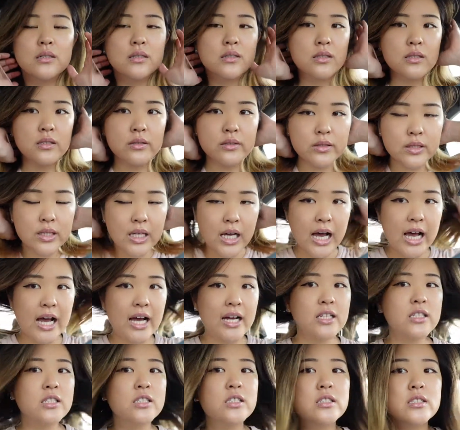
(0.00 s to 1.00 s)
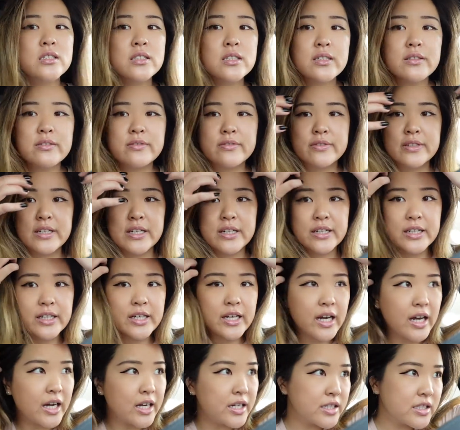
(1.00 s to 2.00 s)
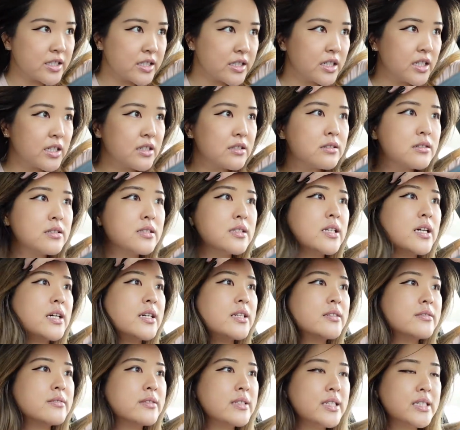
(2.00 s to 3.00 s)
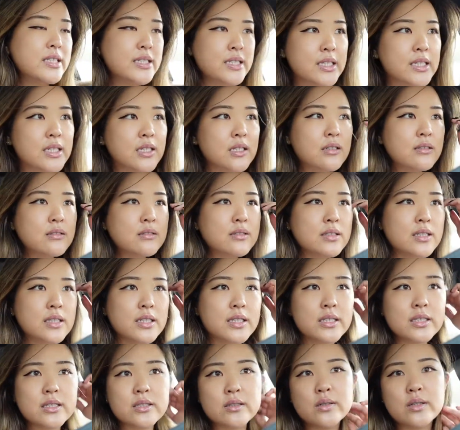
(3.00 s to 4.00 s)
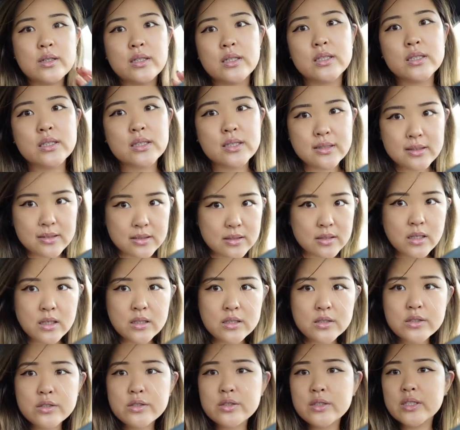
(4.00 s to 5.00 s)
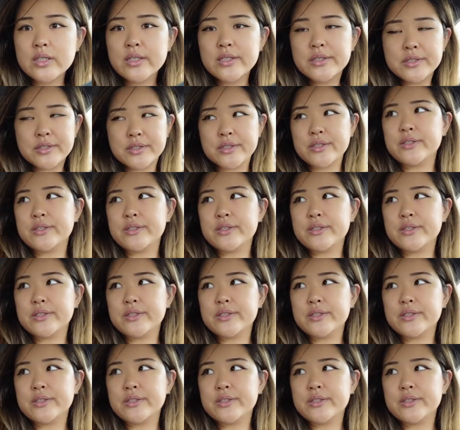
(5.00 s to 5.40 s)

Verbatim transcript: So it's actually very ashy outside right now and the air quality is not too good,